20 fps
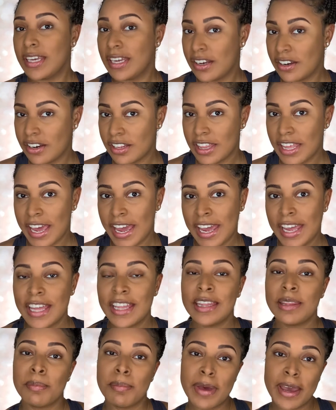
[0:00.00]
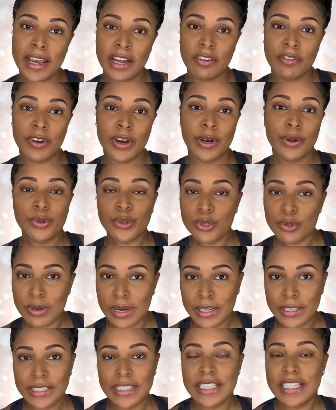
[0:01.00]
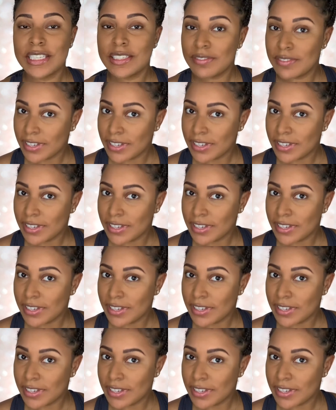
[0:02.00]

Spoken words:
hear that in the background throughout this